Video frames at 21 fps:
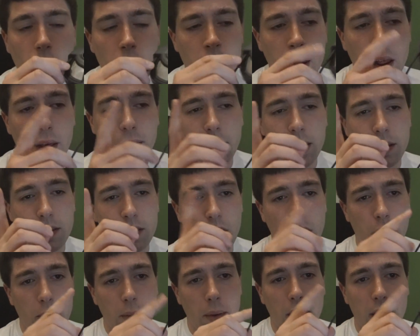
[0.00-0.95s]
Now they
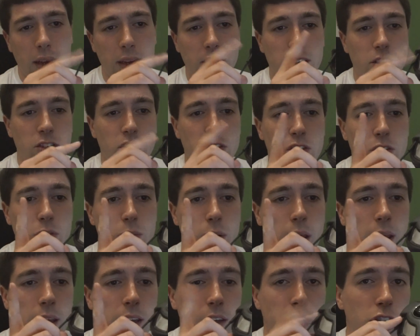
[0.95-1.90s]
terminate into
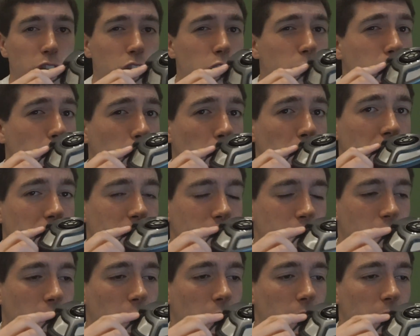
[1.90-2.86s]
a
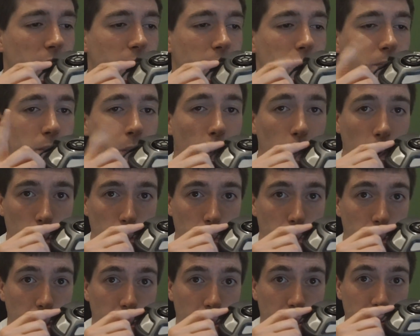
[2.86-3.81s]
2.5 mono
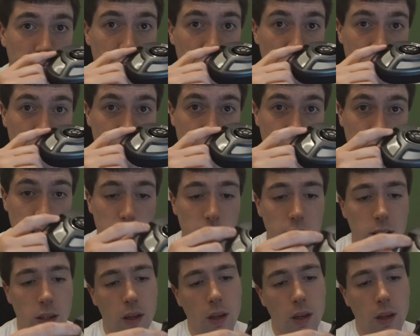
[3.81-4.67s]
connector in here,